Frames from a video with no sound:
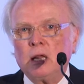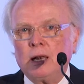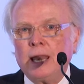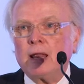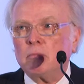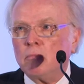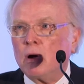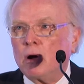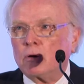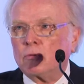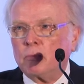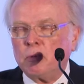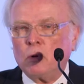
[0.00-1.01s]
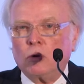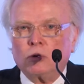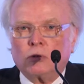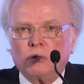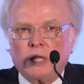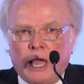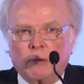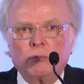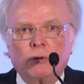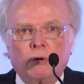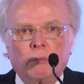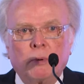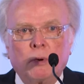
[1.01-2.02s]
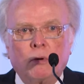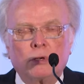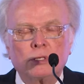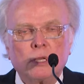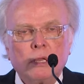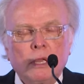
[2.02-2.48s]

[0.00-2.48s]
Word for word: landmark report called the Attenborough Report.